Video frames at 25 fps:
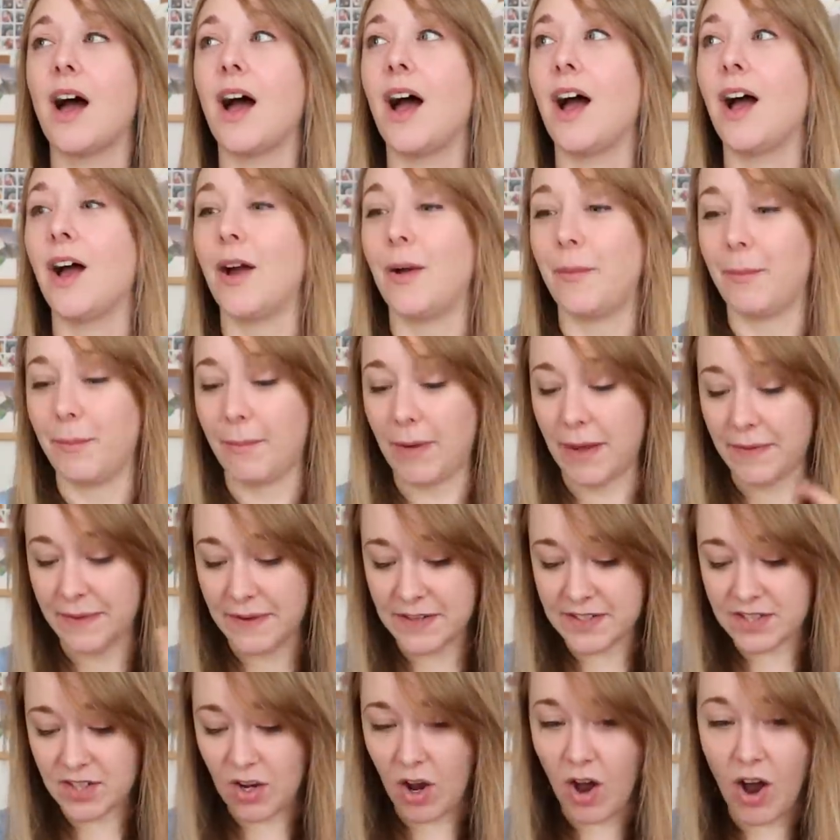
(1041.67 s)
And
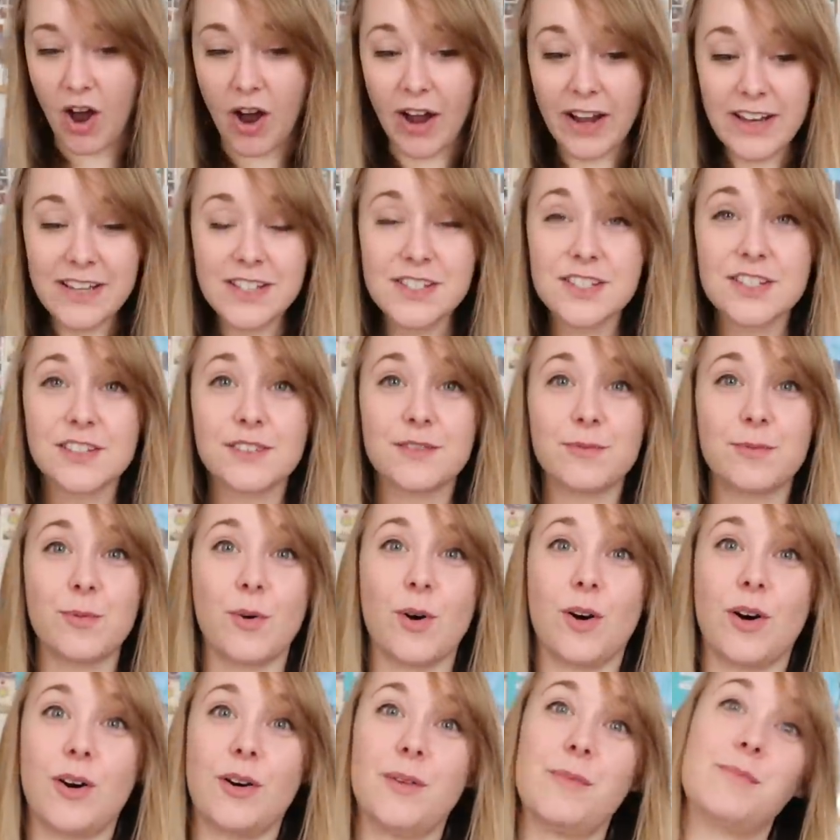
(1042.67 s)
that's kind of
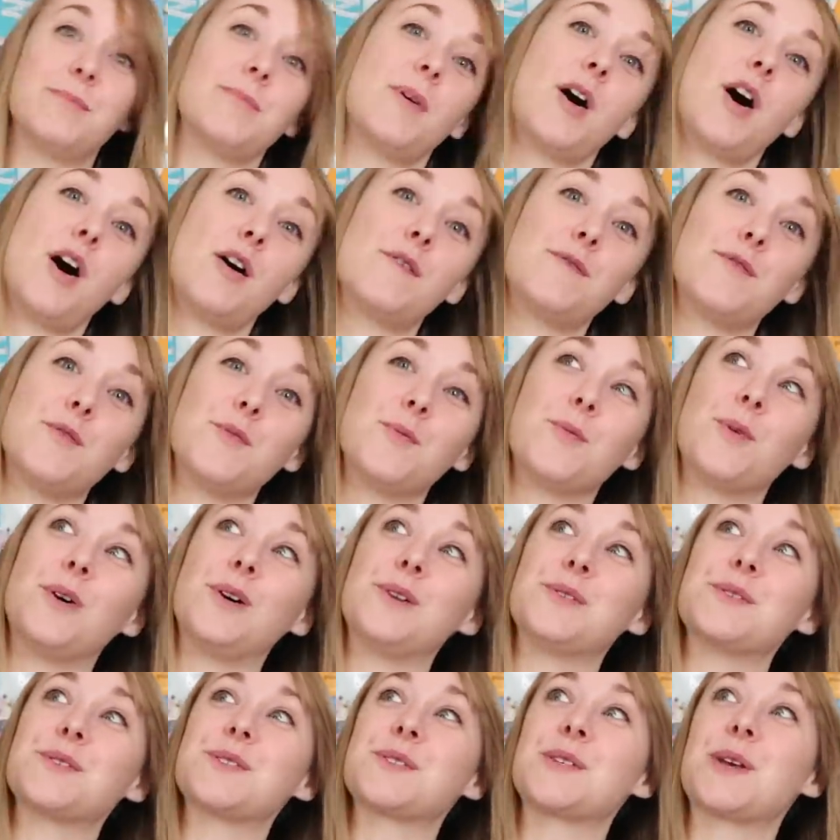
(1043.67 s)
what Marvel was.